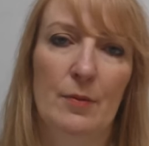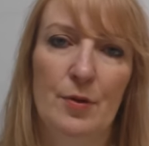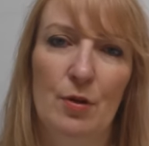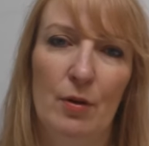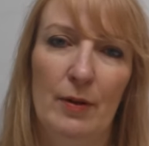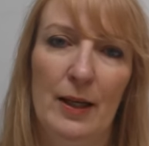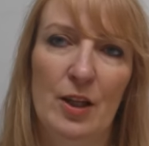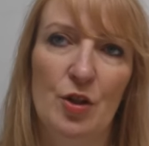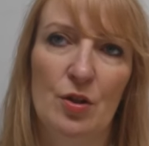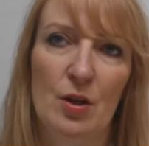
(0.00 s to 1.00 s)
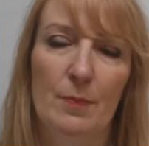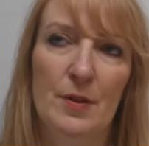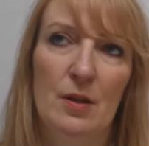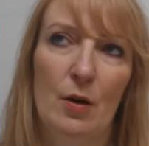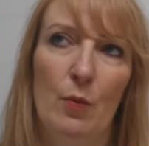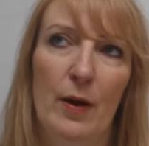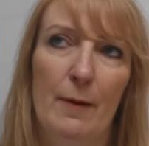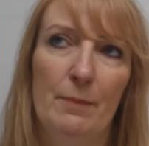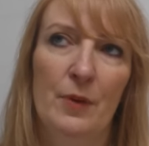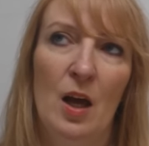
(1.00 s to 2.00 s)
comes to your relationships.
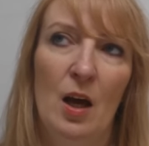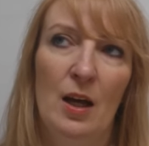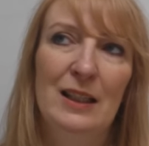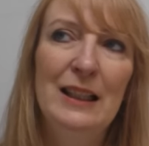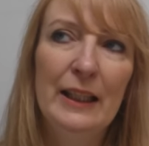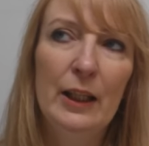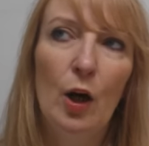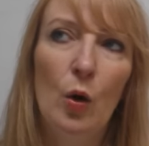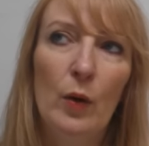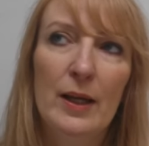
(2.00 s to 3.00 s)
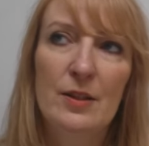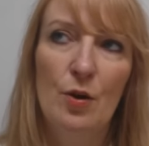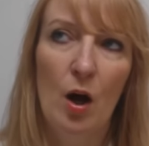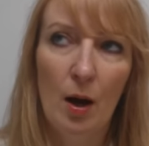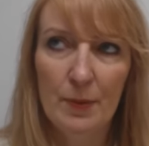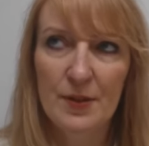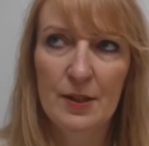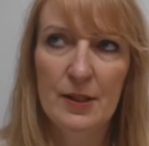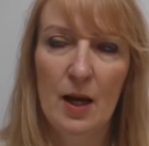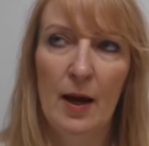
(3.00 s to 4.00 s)
So Leo is your
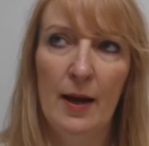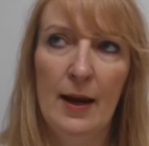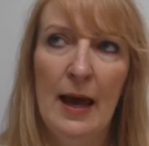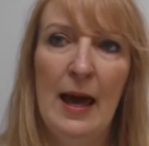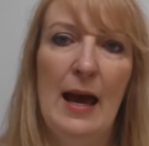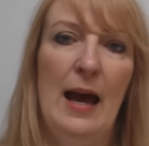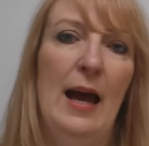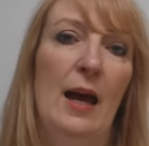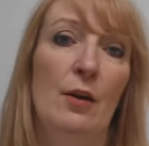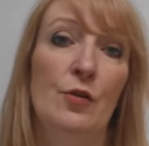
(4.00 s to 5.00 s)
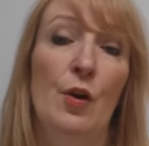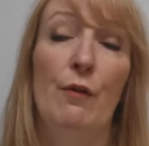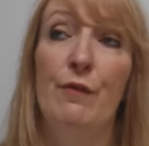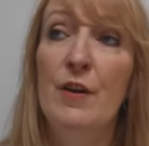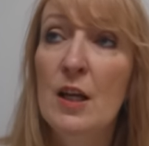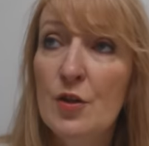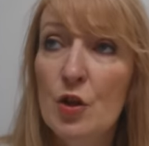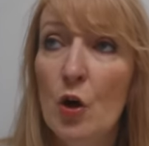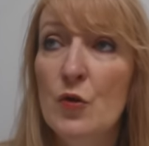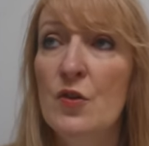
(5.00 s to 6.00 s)
opposite sign and Venus
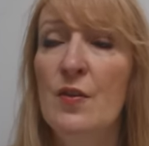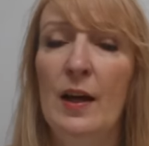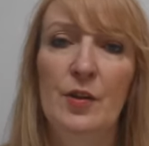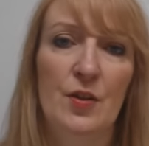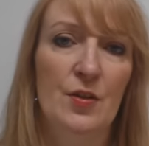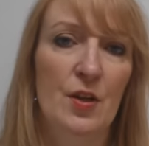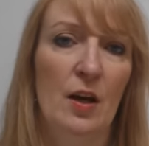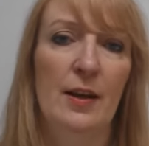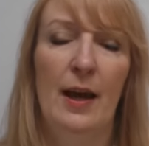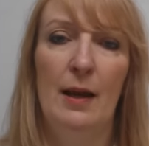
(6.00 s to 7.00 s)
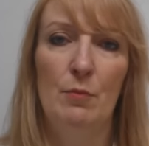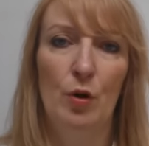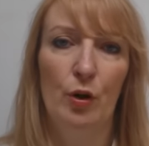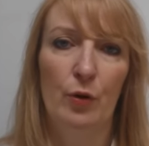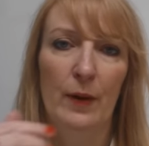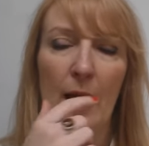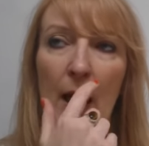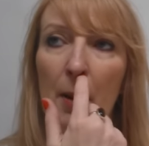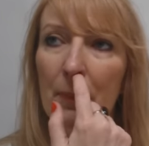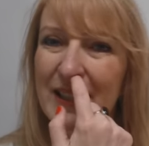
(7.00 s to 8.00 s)
goes in there, the Sun and Mercury.
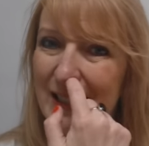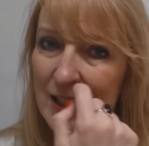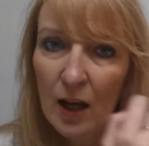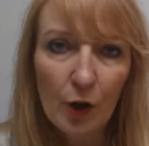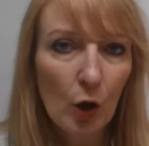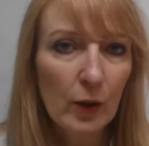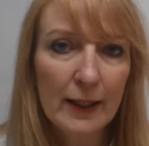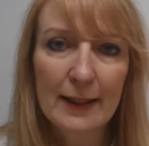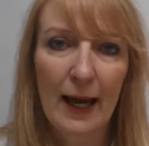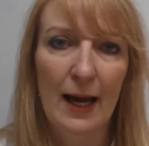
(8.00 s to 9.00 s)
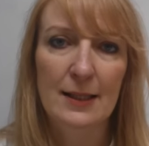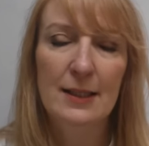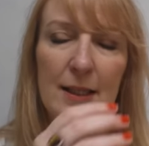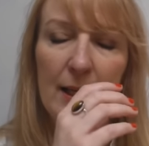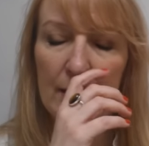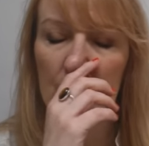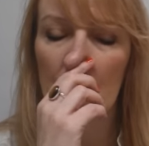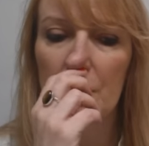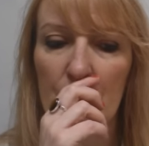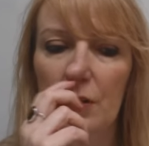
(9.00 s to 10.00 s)
But it's not only that, it's
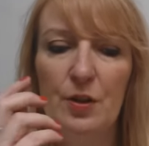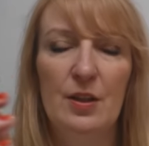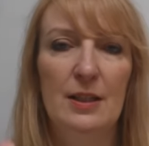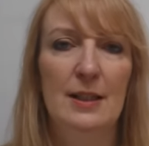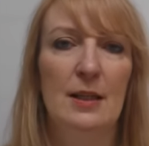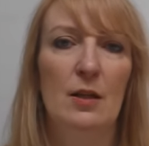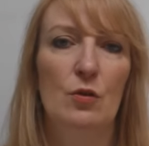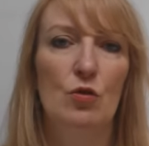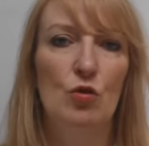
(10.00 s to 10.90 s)
also the